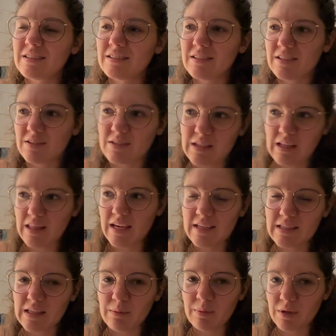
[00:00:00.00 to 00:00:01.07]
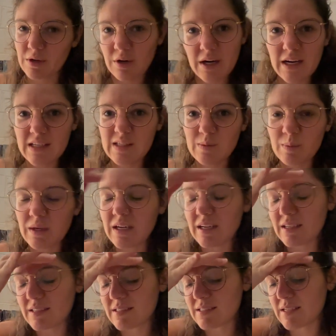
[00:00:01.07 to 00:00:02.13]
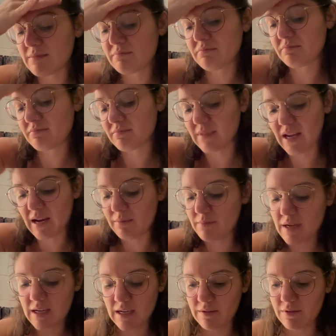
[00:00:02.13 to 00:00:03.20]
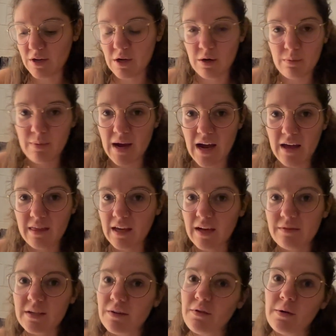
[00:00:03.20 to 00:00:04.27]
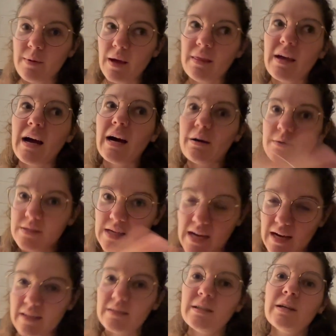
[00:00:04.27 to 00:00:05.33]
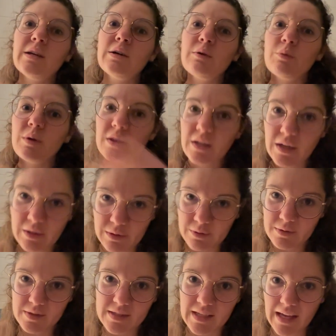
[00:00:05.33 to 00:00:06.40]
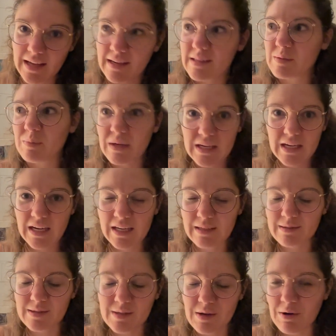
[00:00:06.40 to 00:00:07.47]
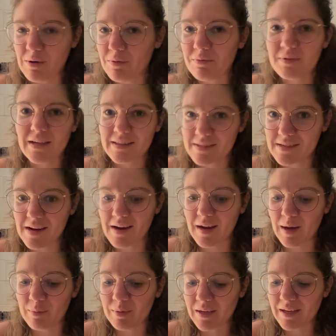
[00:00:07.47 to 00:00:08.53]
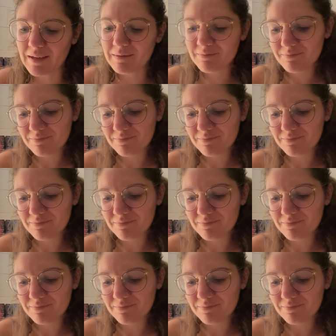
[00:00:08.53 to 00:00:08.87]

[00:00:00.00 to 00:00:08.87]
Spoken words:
they sleep in crates because I'm not giving her a bath. I have to give her a bath outside with the hose, and it's midnight, so that's not happening.